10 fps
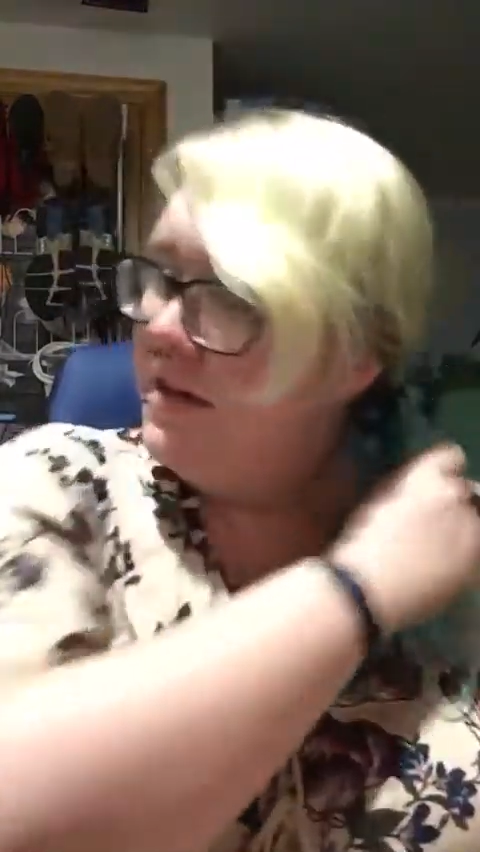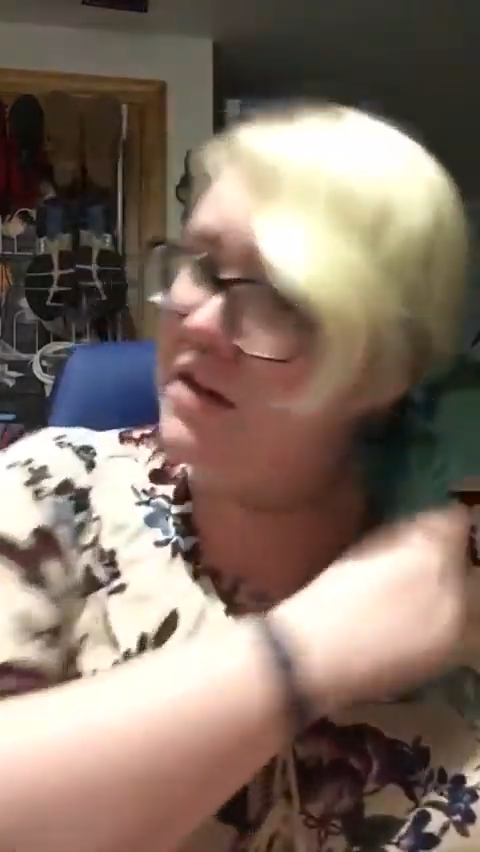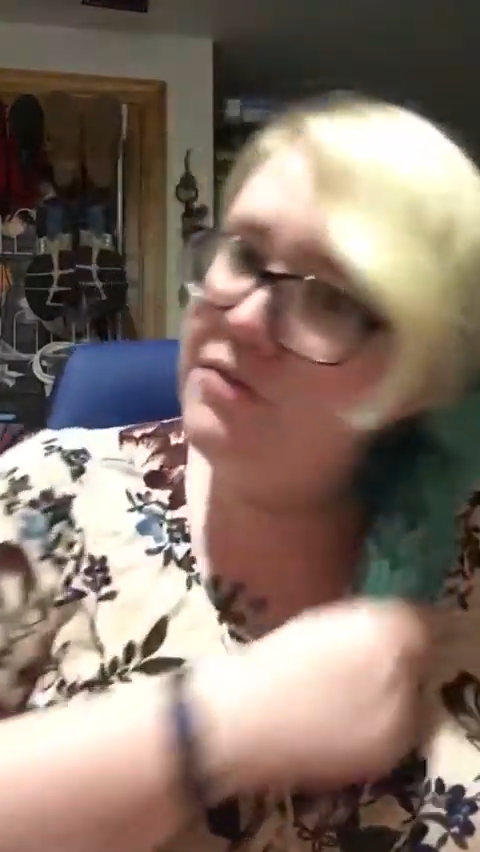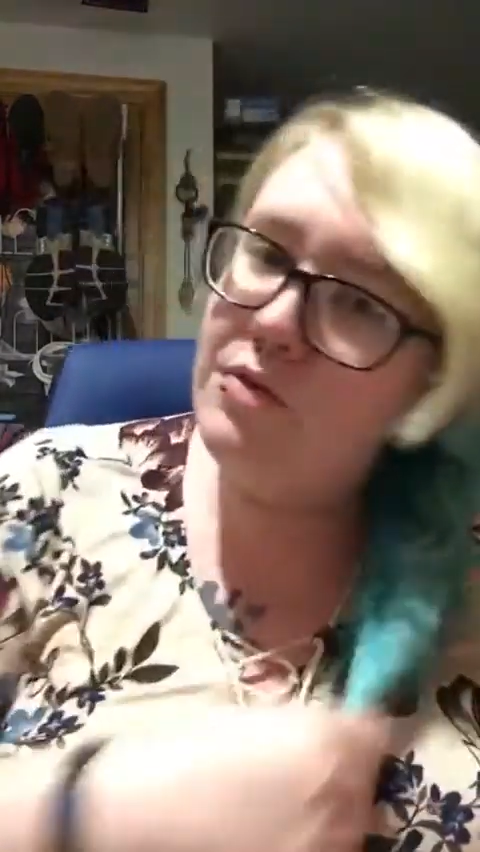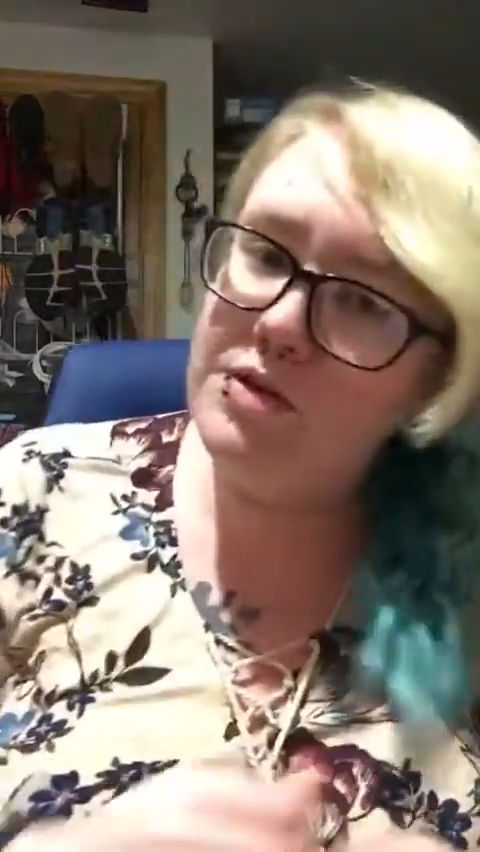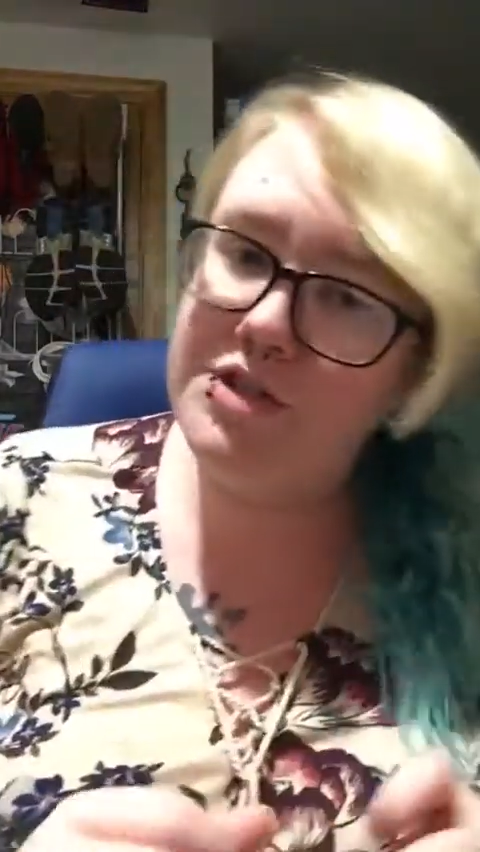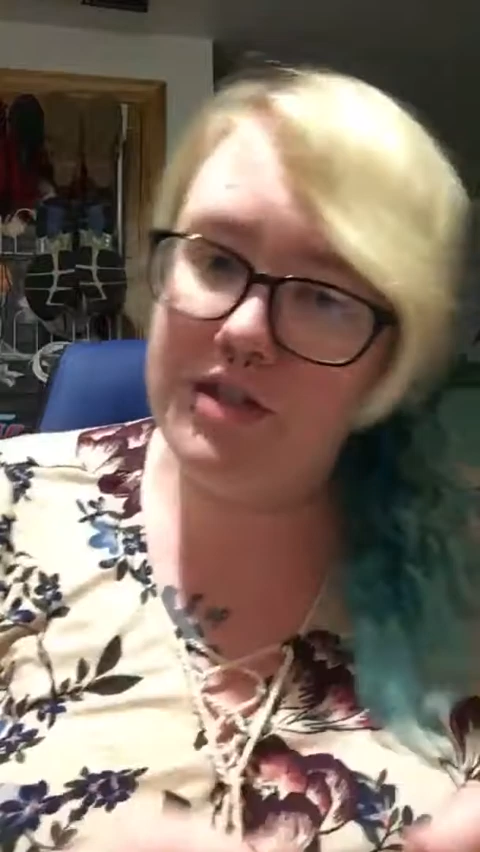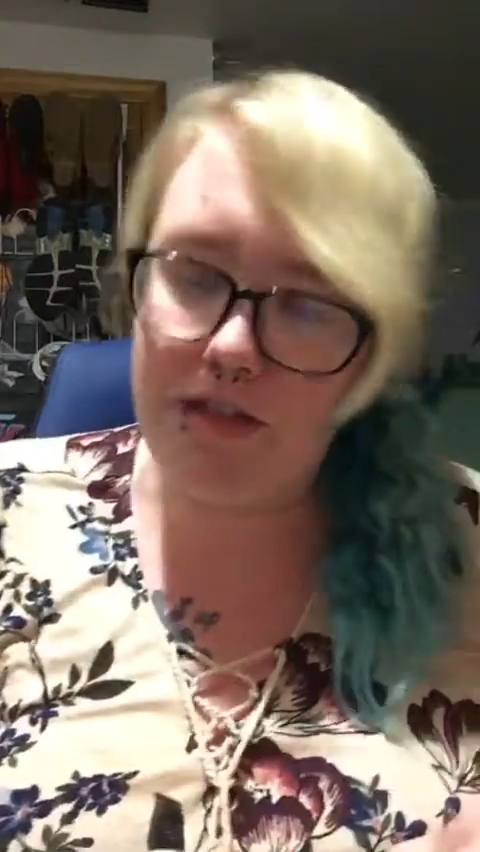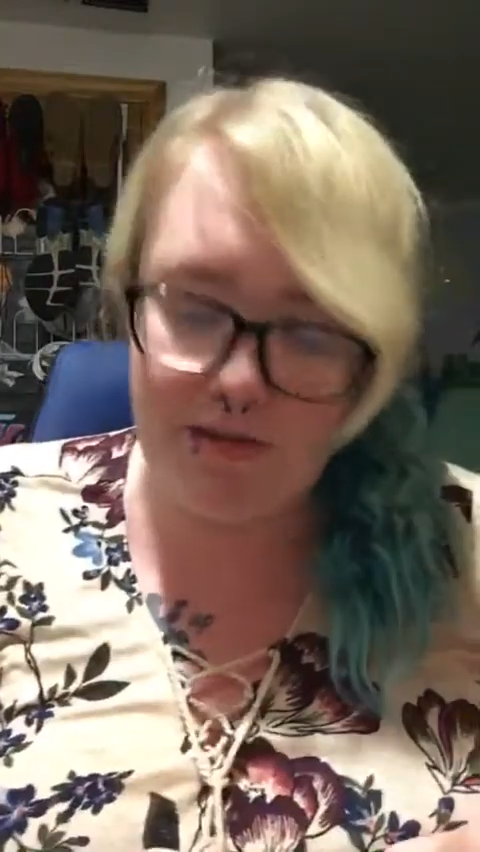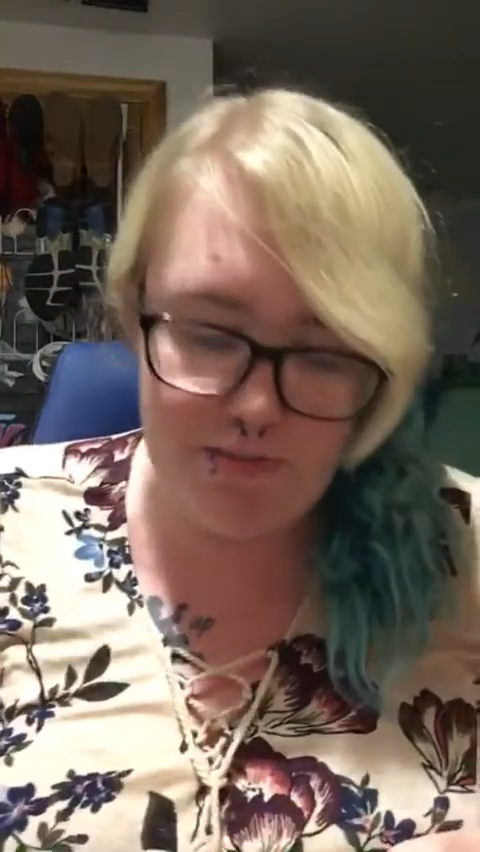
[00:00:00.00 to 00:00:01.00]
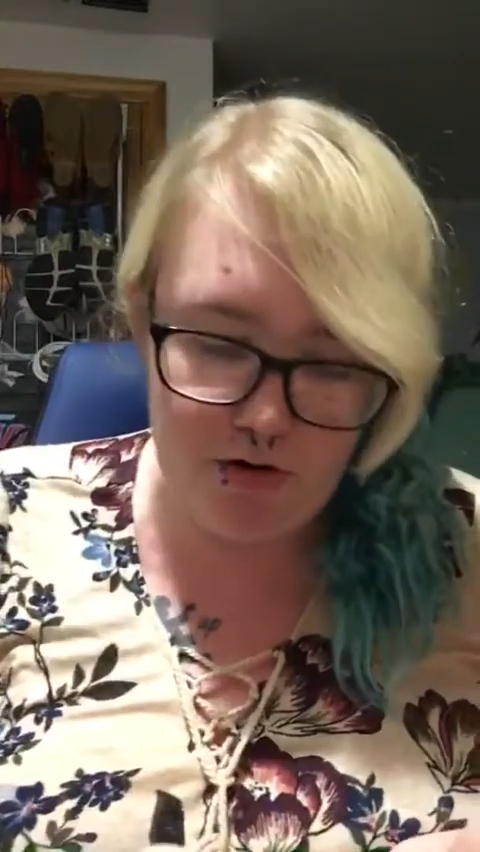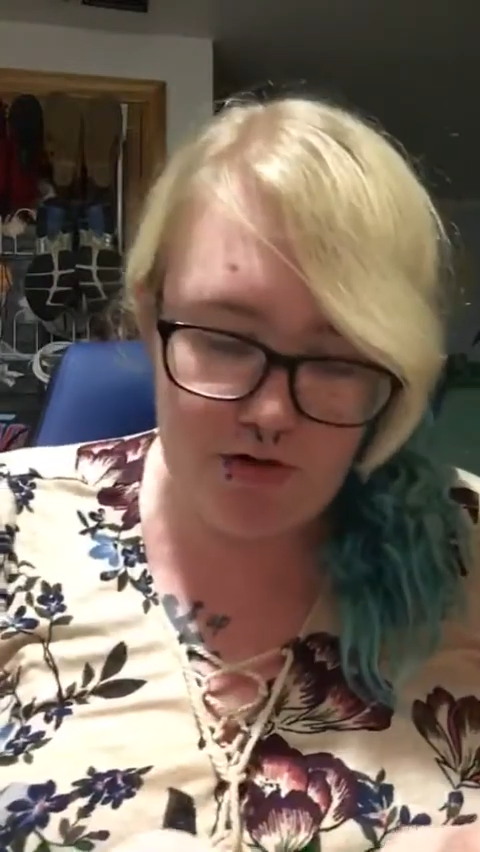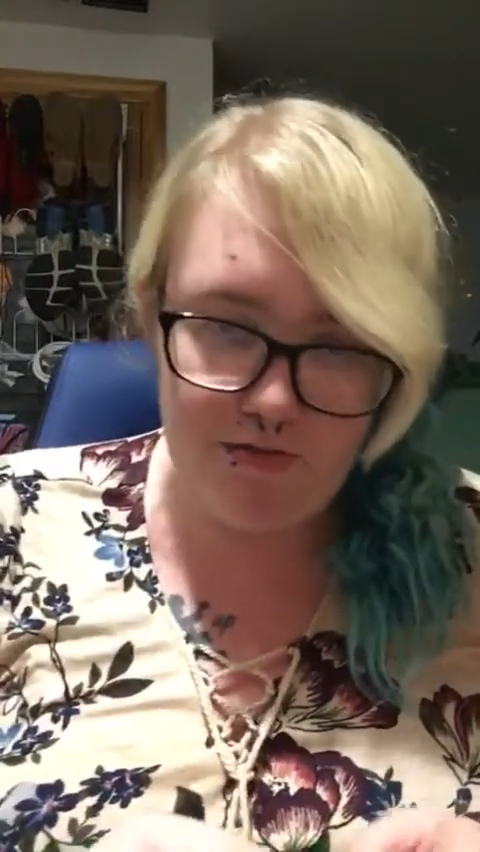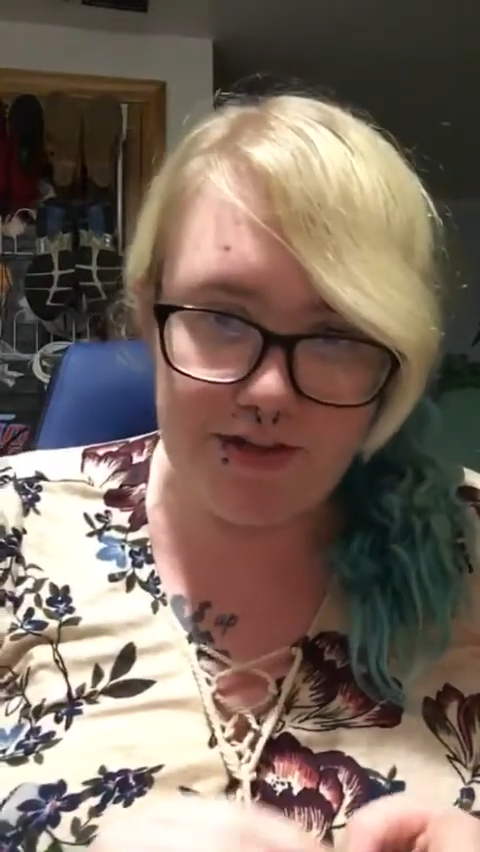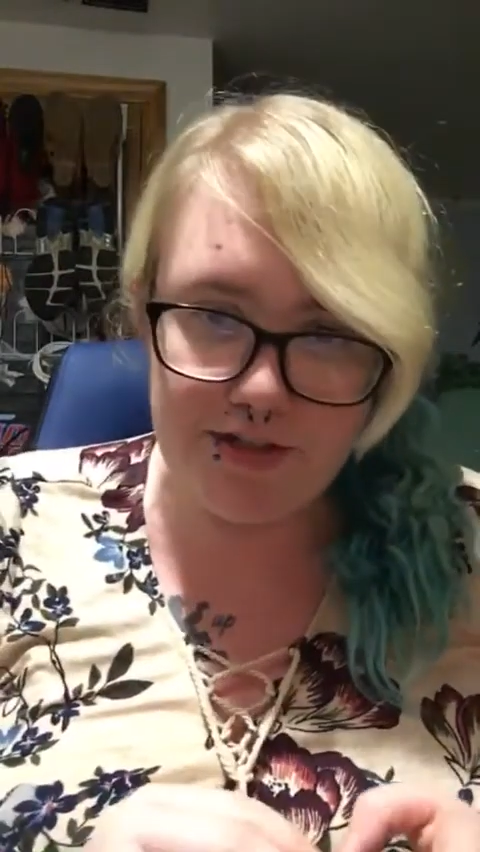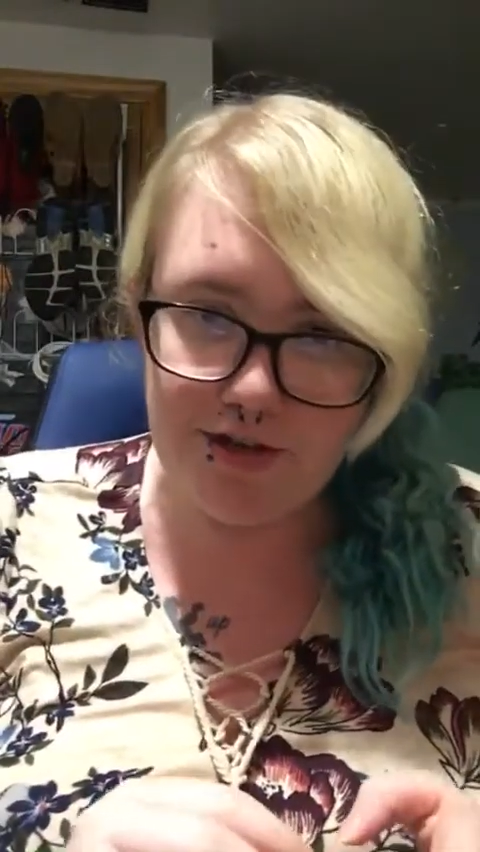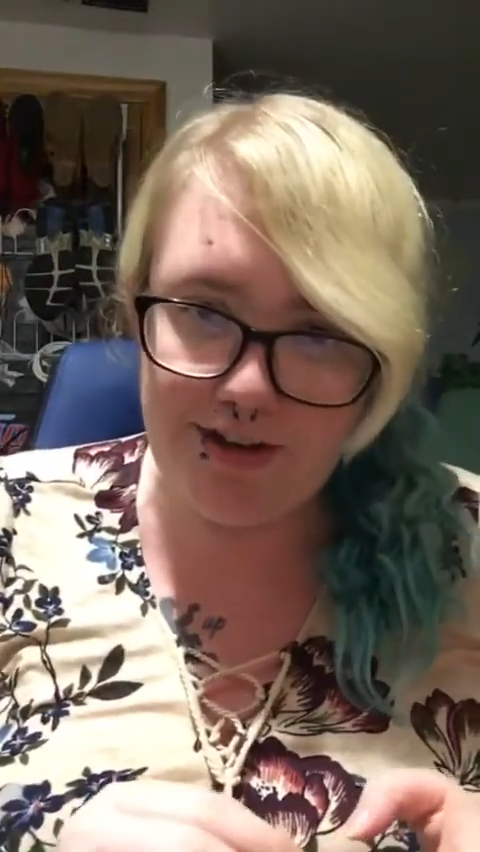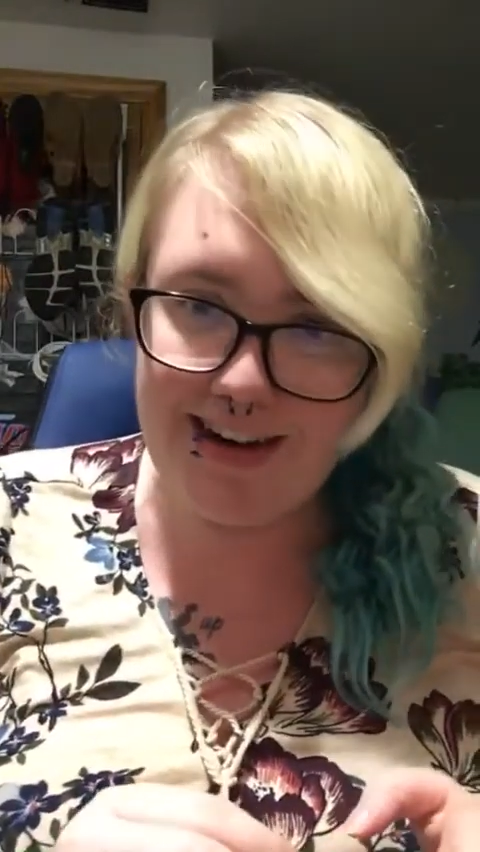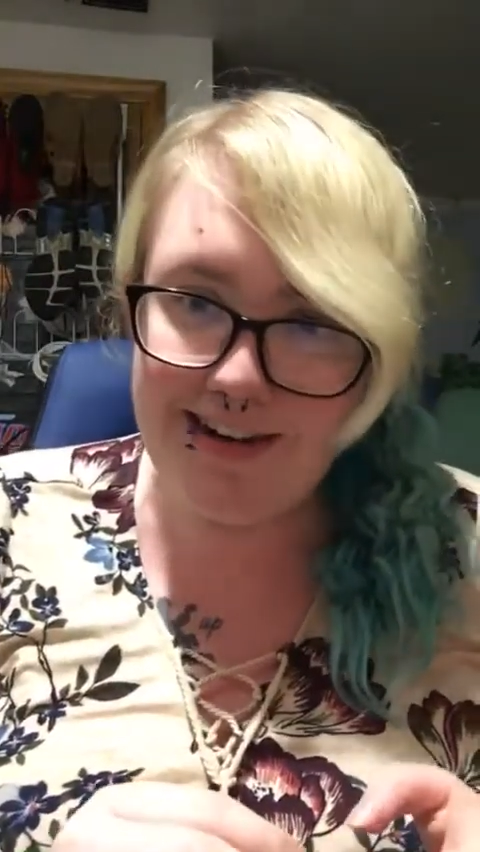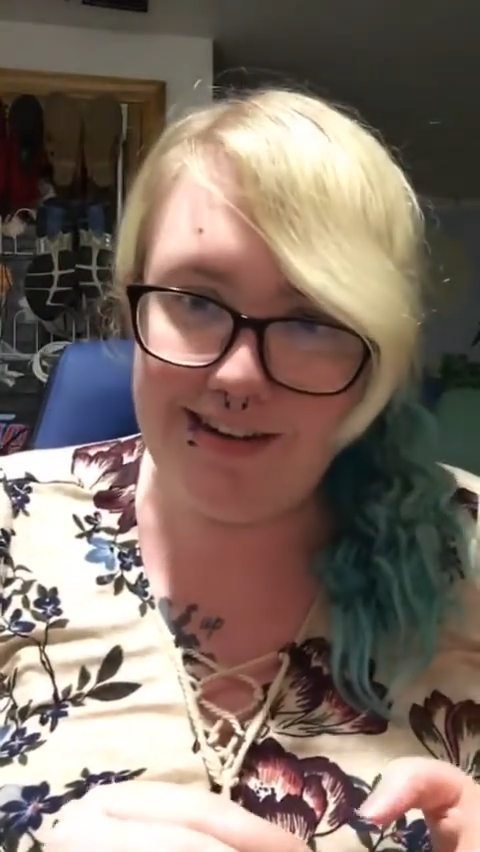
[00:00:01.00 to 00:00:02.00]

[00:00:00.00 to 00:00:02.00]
Unfortunately, both of us are kind